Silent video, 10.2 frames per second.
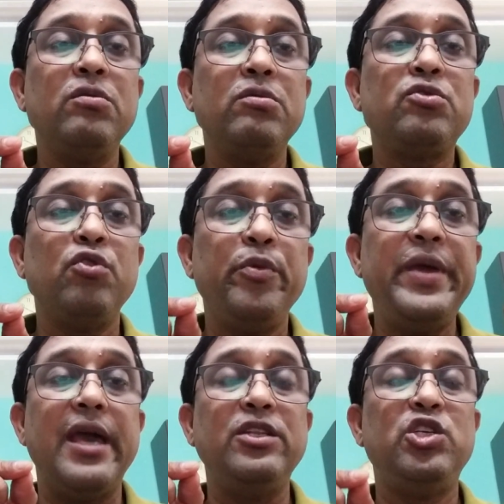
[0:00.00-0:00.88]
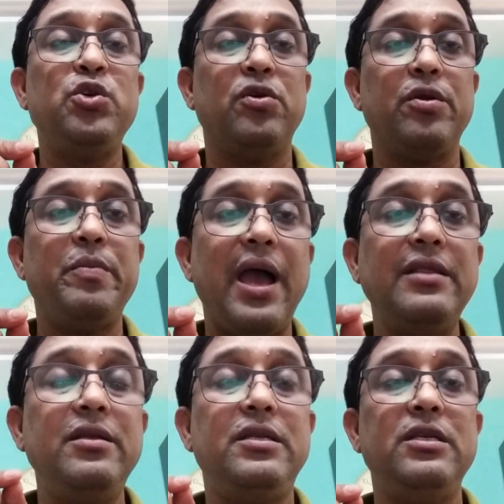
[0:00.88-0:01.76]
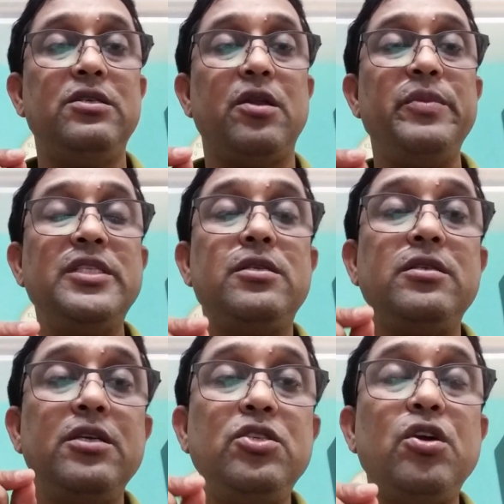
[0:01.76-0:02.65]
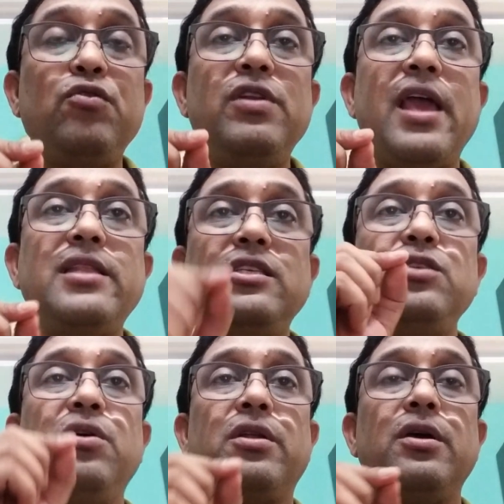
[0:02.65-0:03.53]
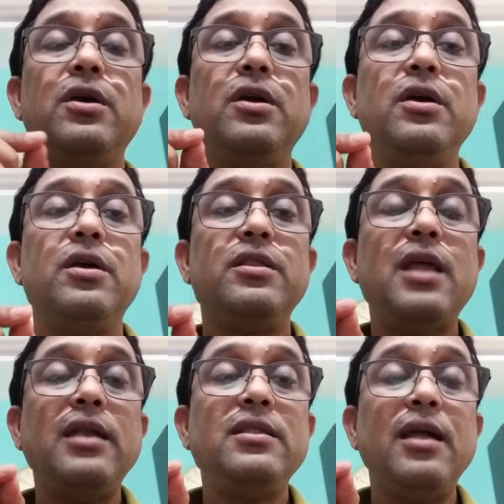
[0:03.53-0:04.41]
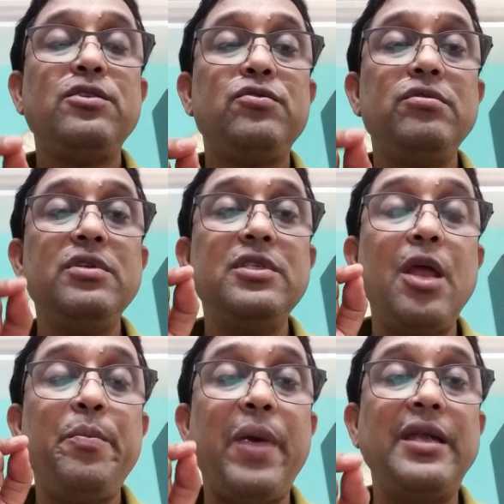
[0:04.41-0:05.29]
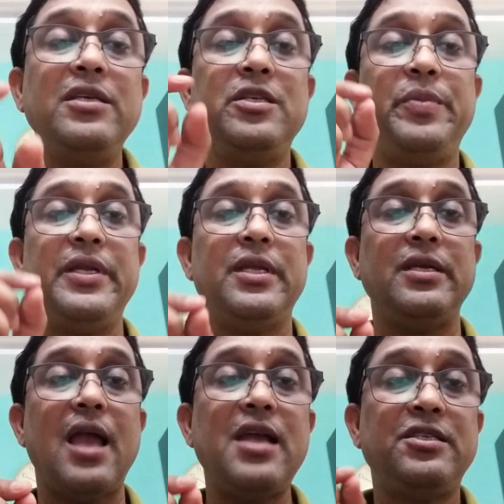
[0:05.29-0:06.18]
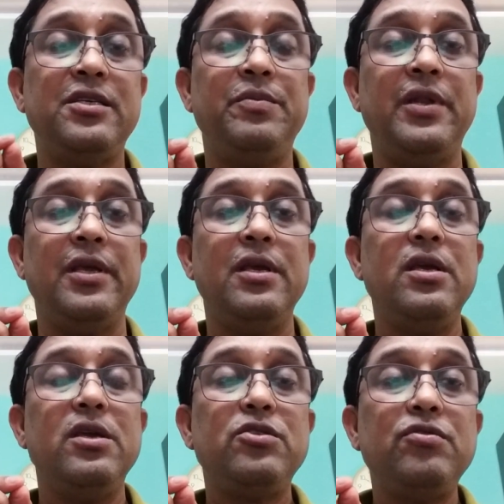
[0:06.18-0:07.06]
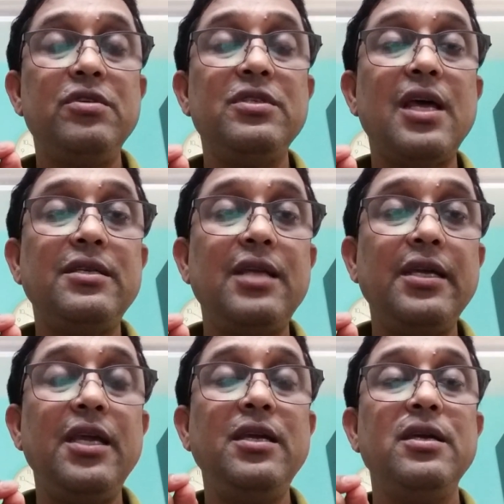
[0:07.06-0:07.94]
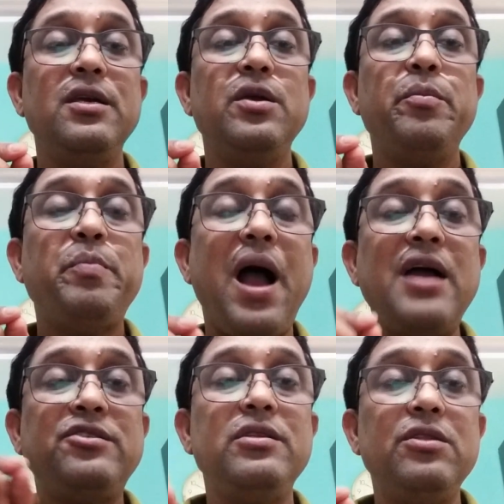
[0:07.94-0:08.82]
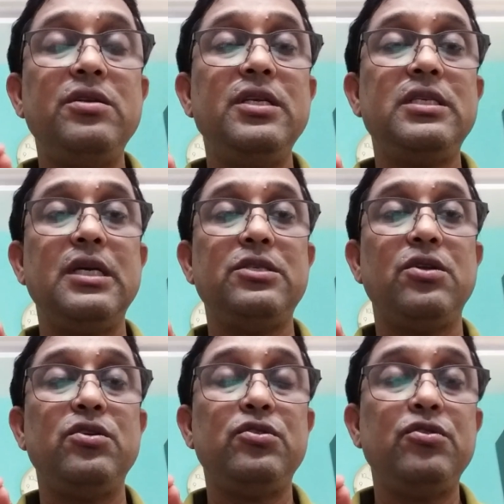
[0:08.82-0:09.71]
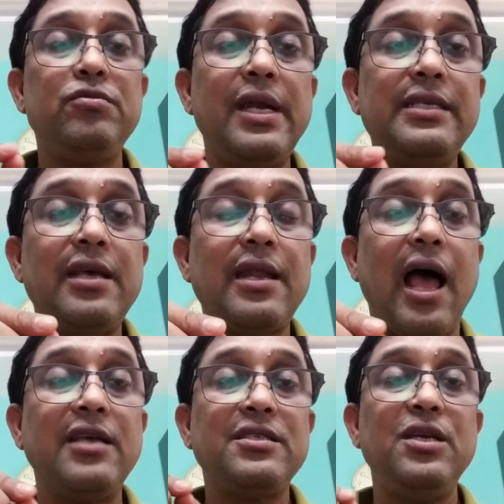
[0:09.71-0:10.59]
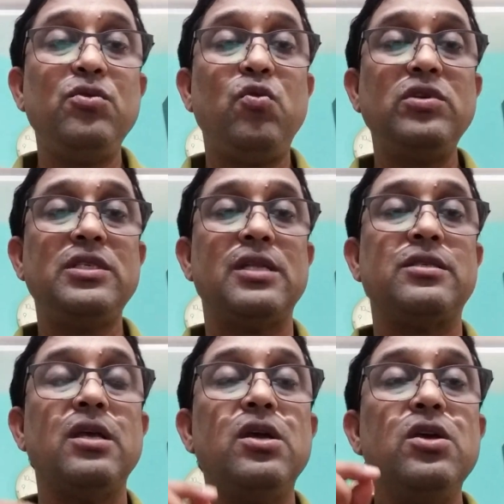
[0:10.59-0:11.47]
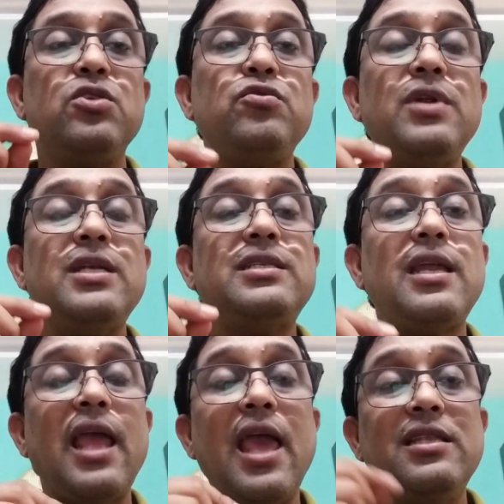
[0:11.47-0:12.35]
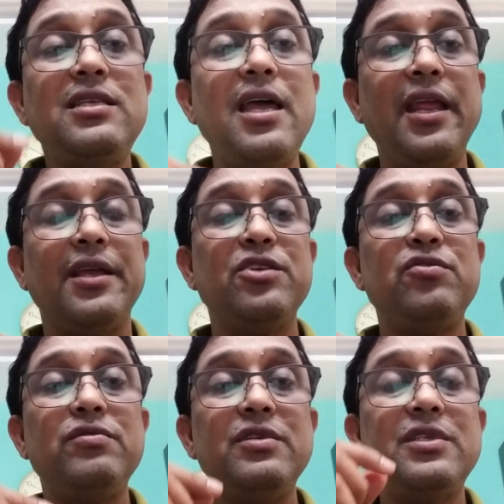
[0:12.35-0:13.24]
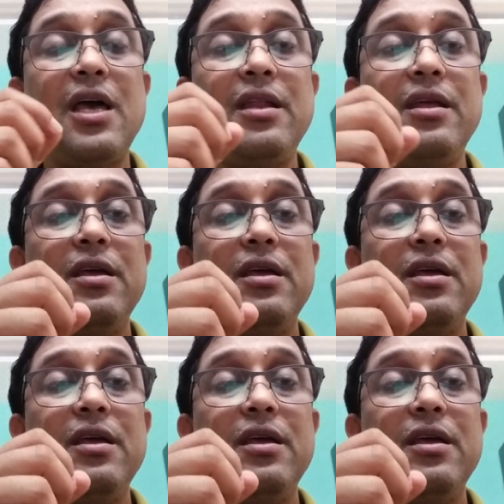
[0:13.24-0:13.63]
should be ensured by the teacher. Means the teacher will ensure that students are participating actively, students are taking part in the discussion, students are asking questions, students are answering, students are